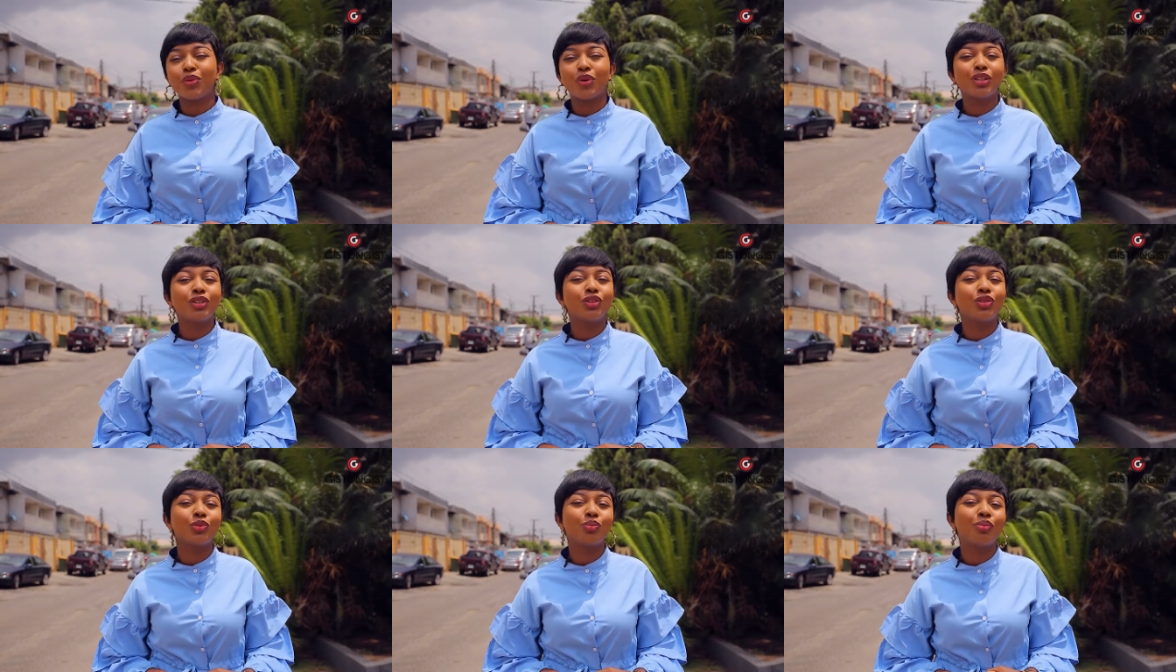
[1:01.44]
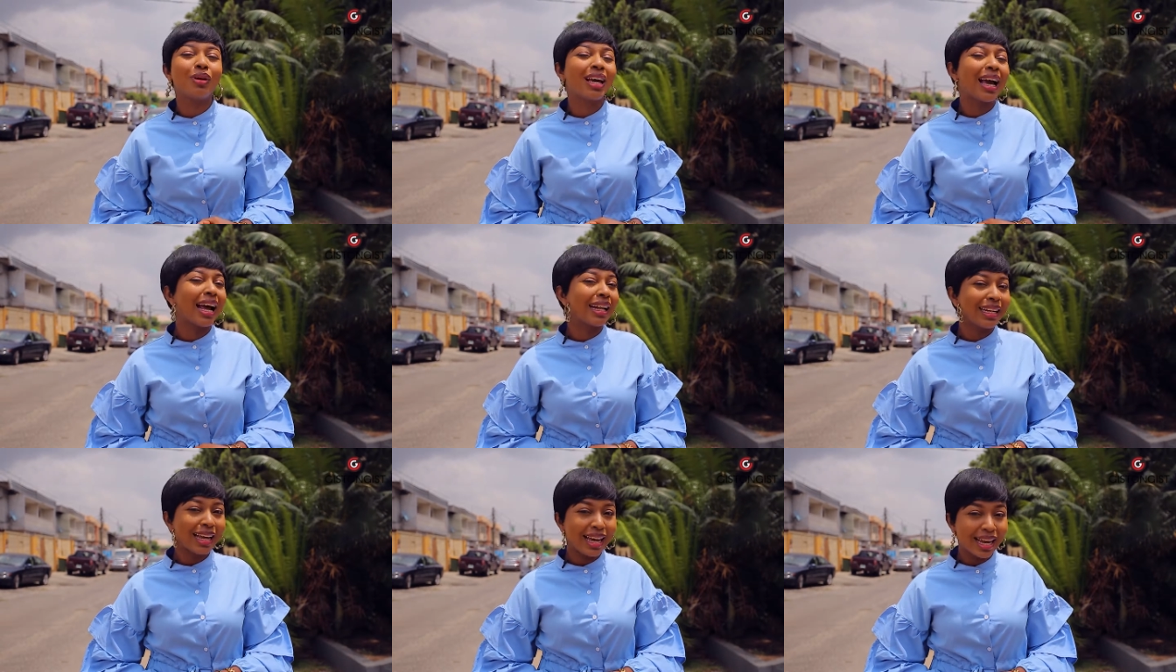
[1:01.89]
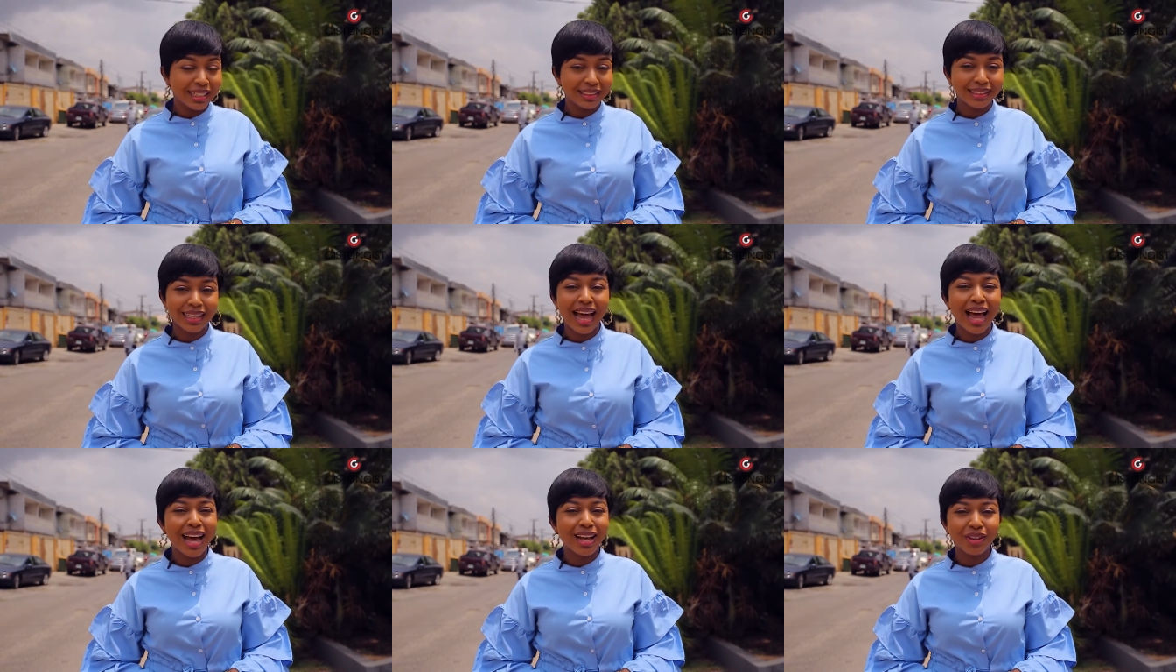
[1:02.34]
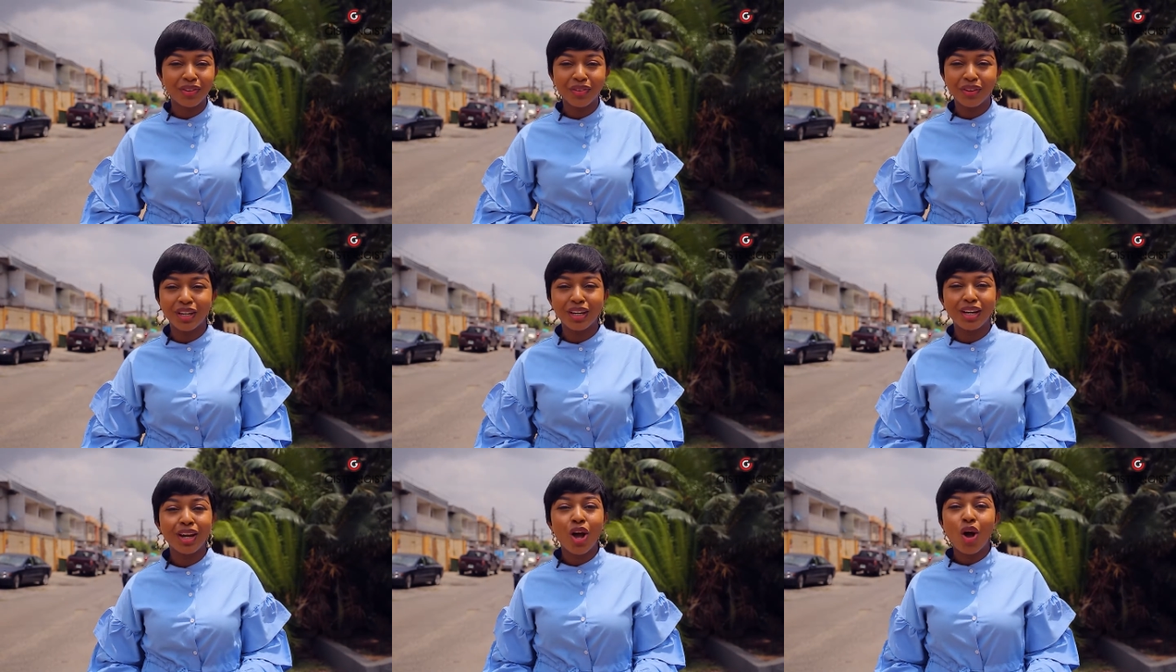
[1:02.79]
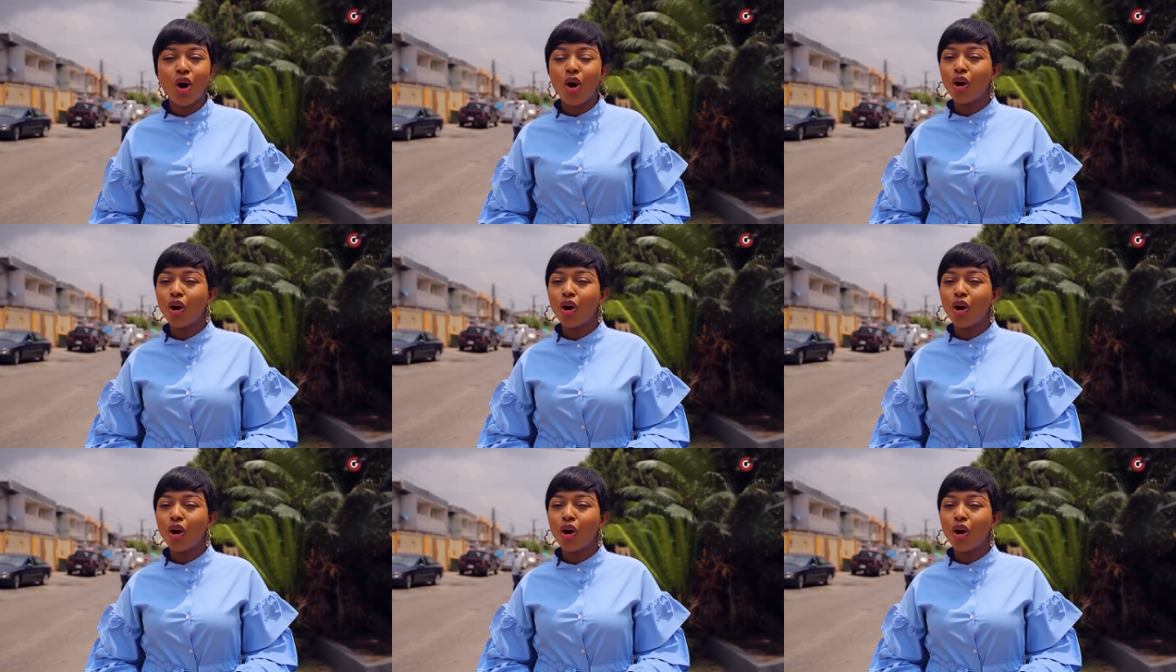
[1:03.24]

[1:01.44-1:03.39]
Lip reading: want to make an ex angry,